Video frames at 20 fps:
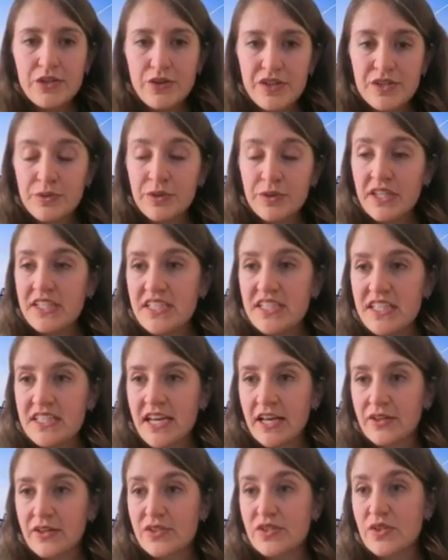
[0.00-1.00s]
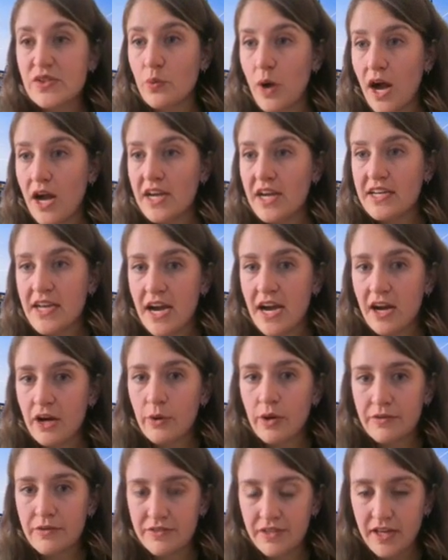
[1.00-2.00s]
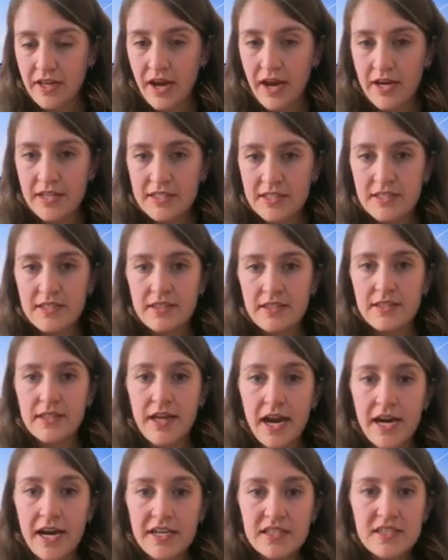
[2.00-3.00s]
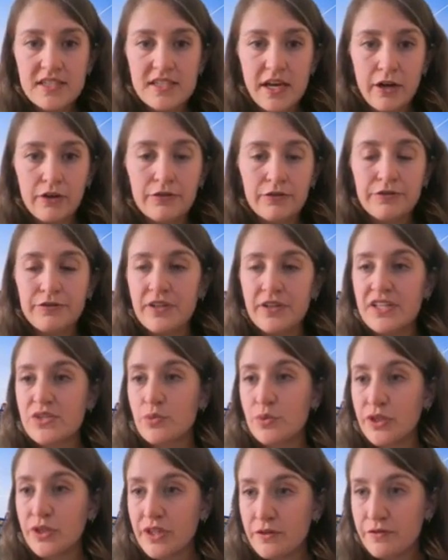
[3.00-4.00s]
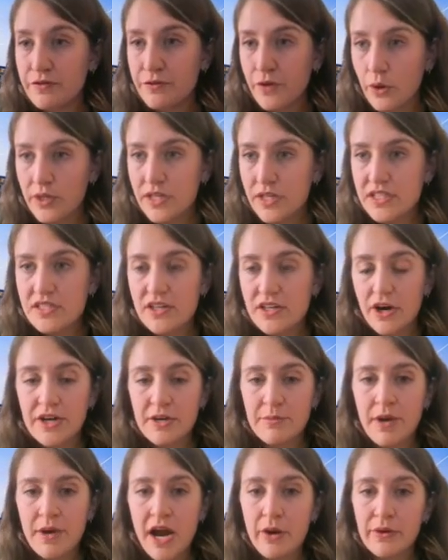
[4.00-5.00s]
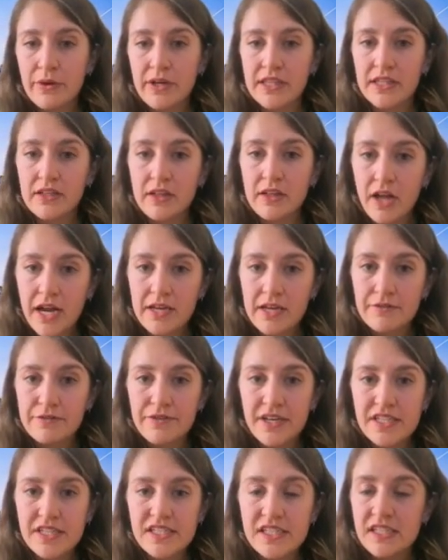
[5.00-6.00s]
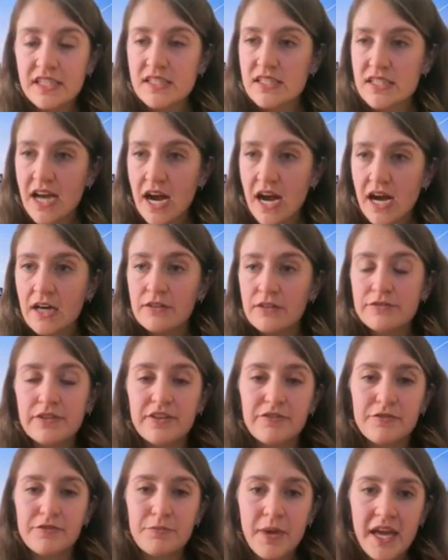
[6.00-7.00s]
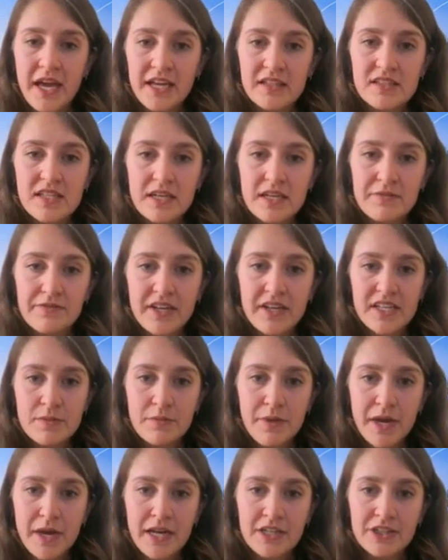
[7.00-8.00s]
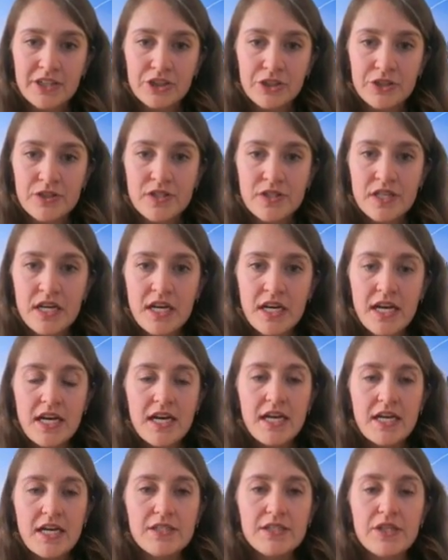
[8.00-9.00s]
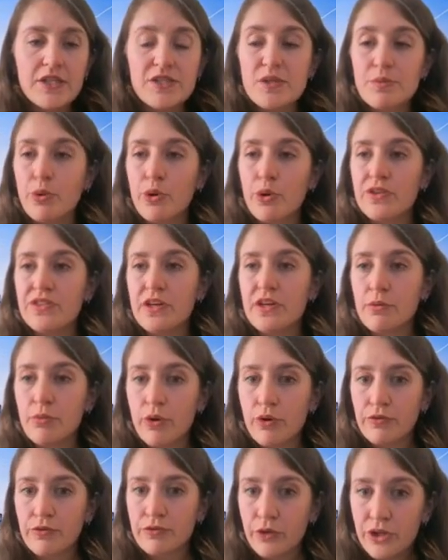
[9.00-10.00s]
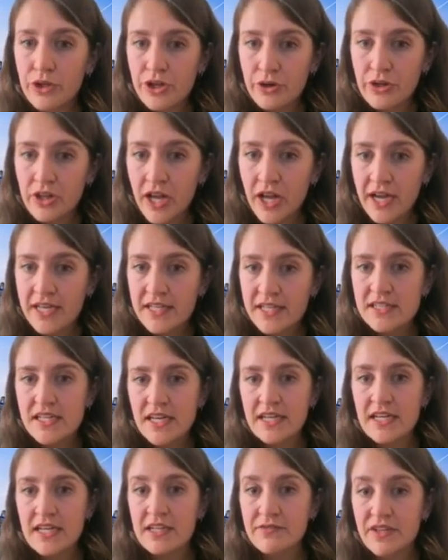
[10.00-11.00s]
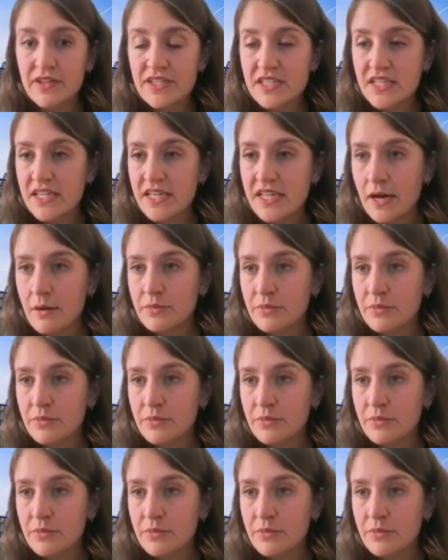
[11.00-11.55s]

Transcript: So this really details the why now of the guide. The guide itself is really focused on empowering the client-facing staff of banks and investment managers to support their portfolio clients and investee